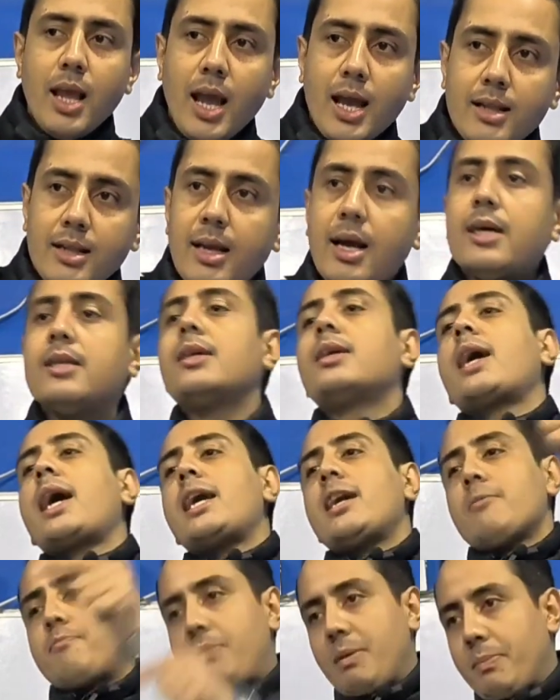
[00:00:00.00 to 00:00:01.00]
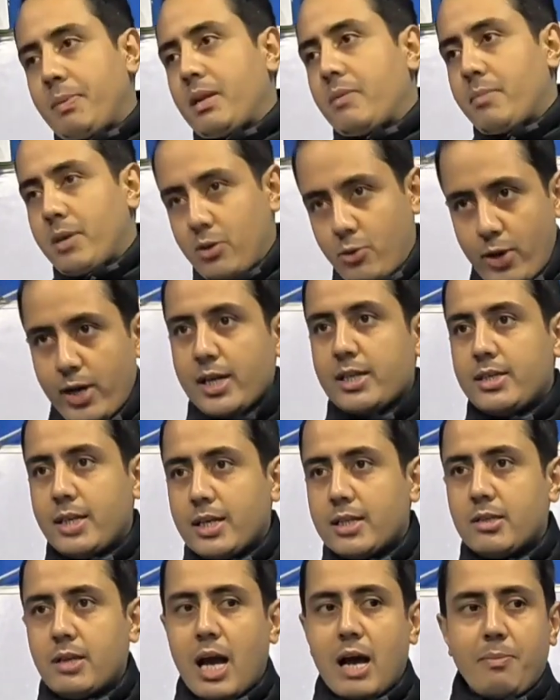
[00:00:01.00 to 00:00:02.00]
And the other kind of people, number
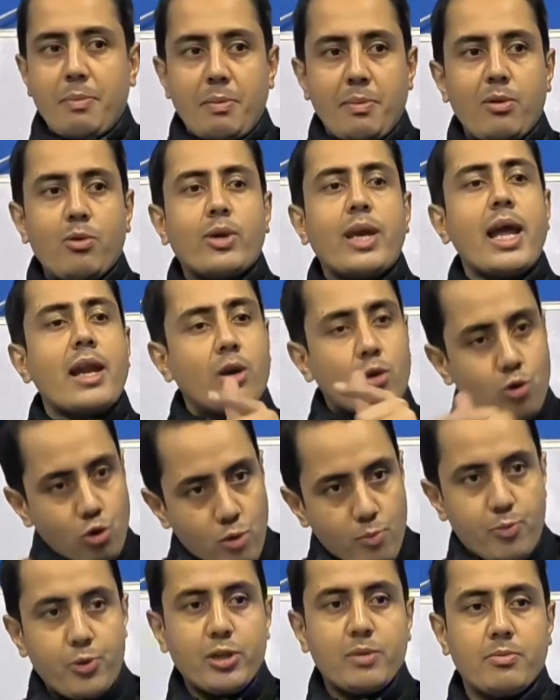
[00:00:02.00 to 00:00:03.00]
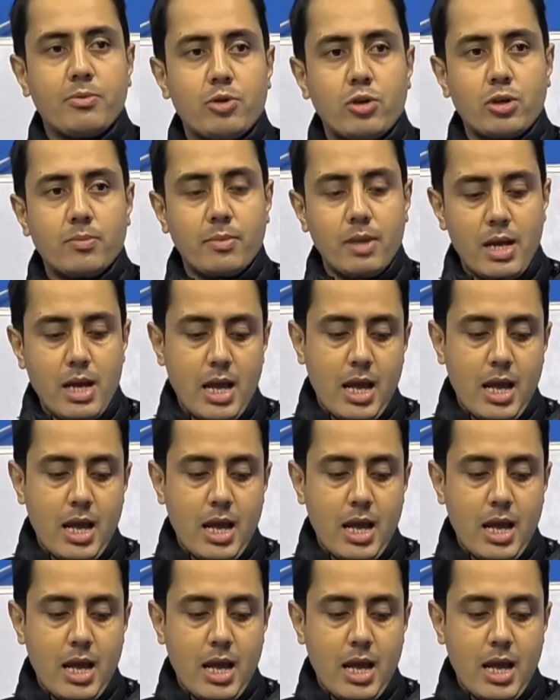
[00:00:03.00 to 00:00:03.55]
26, are people who can cope with boredom.